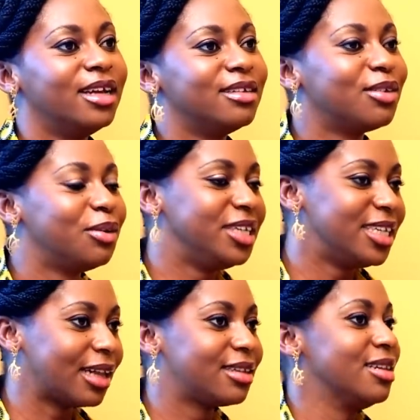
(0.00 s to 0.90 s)
and so he,
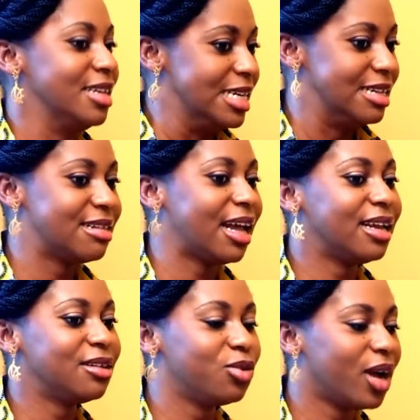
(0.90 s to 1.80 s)
des- he
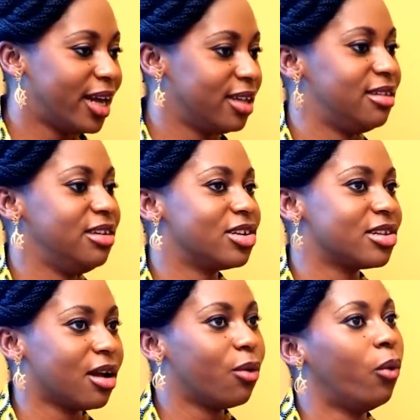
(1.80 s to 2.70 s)
decided to hire
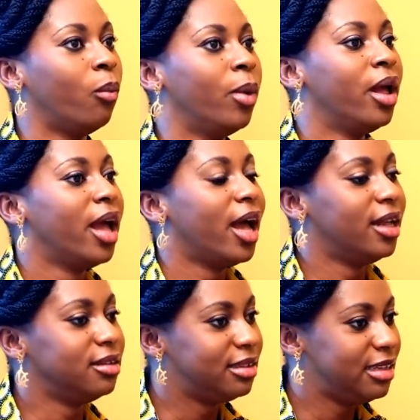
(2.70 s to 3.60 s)
teachers at home
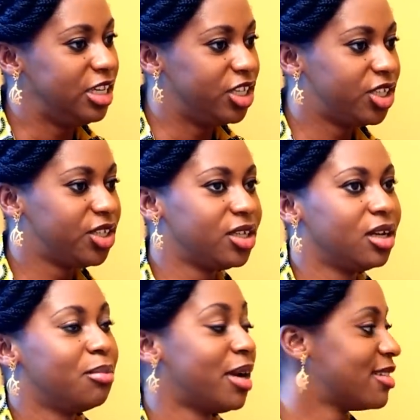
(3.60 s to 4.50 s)
and teach
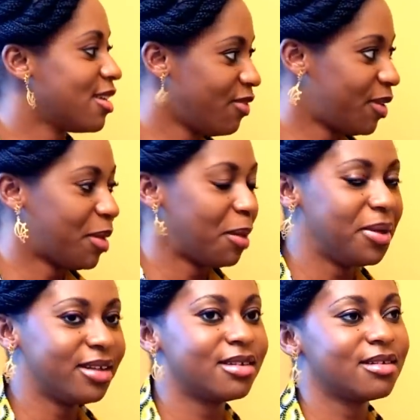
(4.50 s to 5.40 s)
myself and my
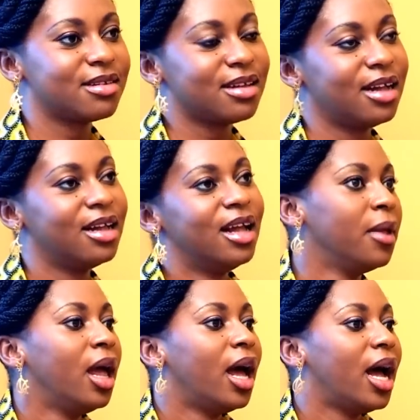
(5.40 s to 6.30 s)
big sister.
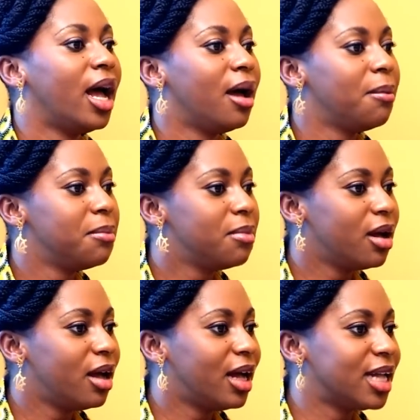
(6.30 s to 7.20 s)

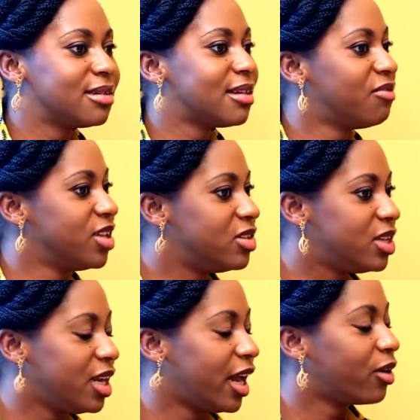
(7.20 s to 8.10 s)
Um, at
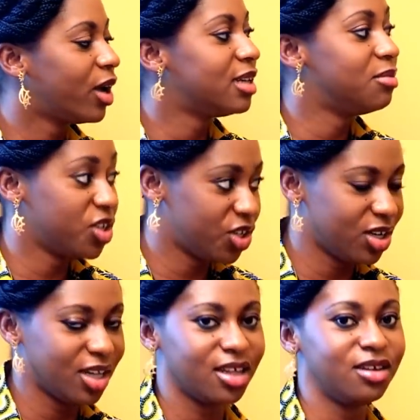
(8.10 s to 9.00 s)
17, I got
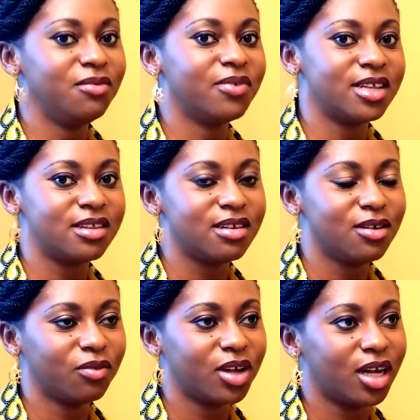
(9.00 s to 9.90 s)
admission at the
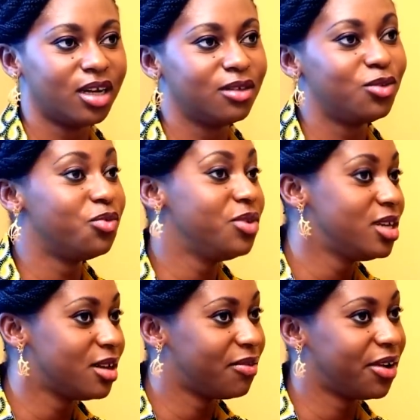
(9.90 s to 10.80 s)
University of Ghana to
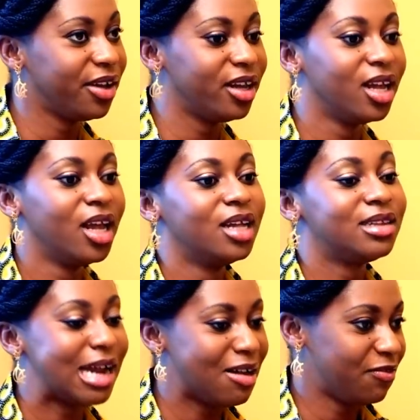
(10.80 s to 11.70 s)
read a very
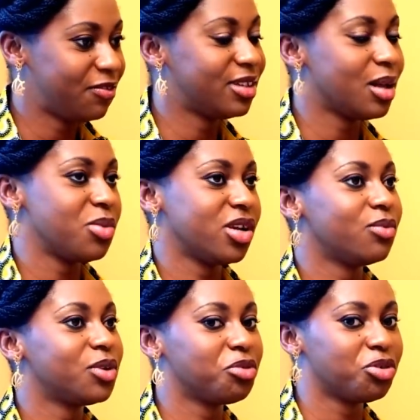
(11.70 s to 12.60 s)
tough
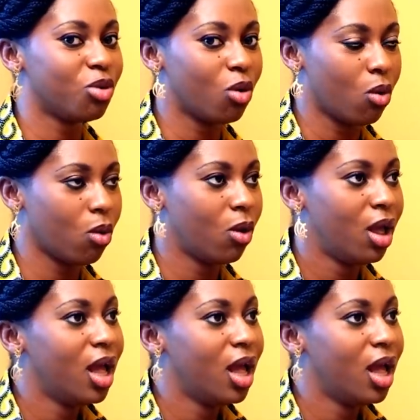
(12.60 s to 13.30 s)
subject, which was law.